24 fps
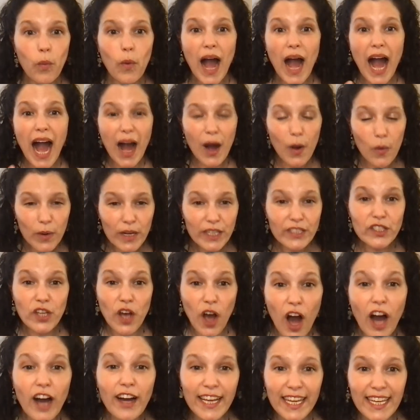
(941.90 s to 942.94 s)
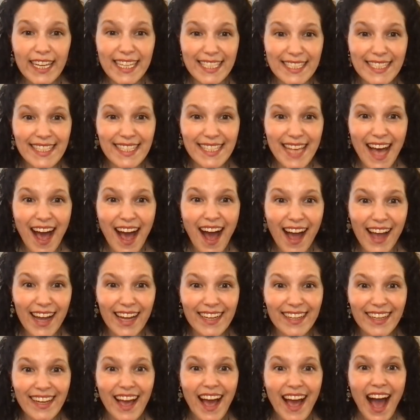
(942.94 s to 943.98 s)
how we're talking
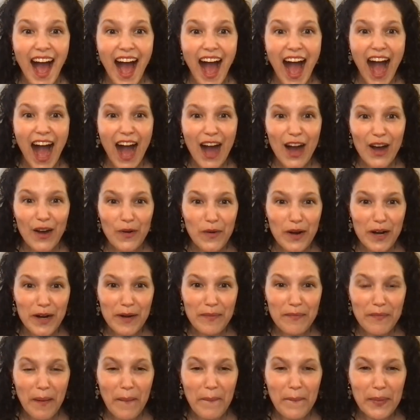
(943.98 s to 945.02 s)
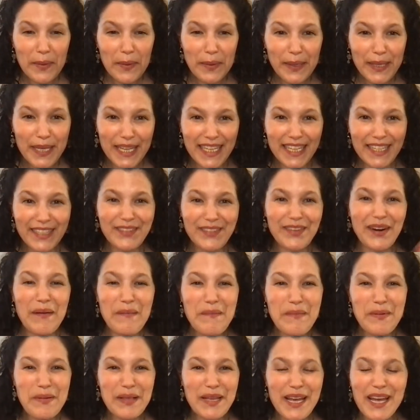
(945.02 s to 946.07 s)
inside, how we're mumbling and
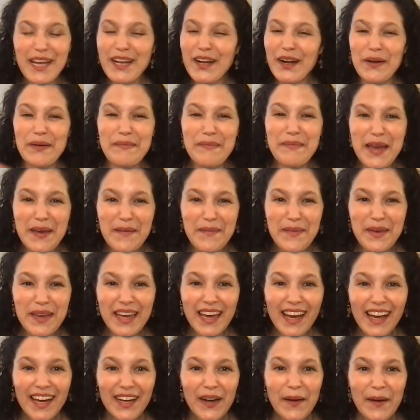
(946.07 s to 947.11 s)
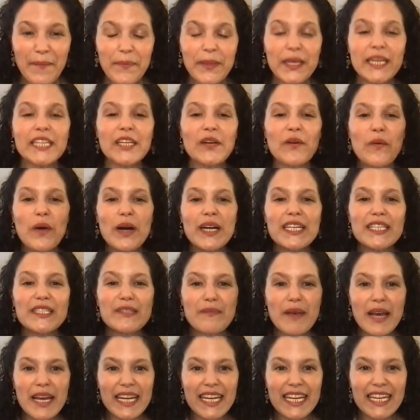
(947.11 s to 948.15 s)
grumbling, or maybe complaining. What is
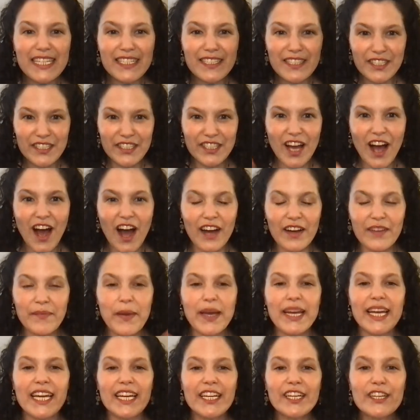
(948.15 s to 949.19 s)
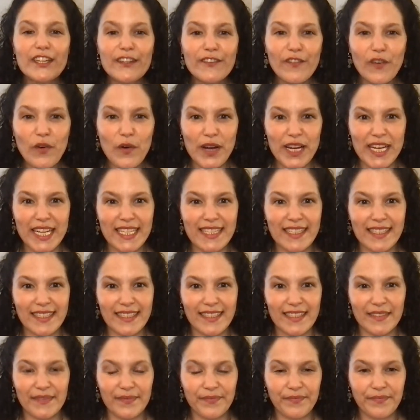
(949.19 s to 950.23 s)
my inner talk, my inner voice?
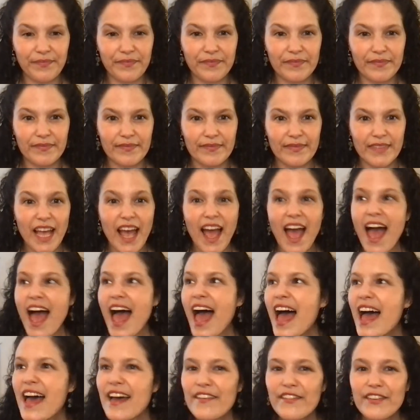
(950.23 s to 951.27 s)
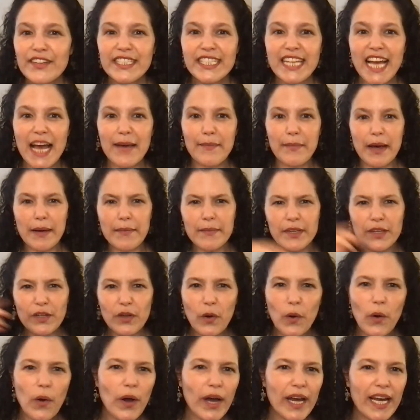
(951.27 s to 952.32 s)
Every time I'm
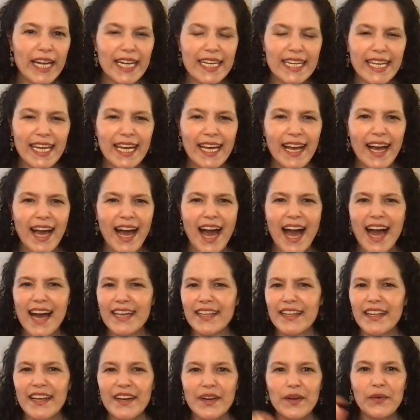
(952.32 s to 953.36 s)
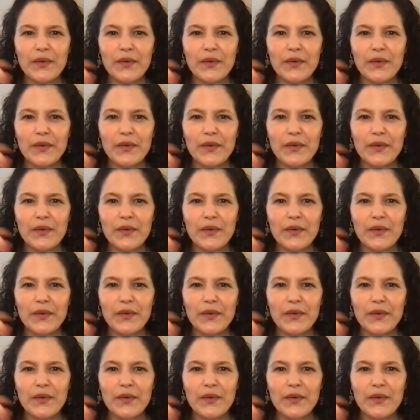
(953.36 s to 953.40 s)
annoyed at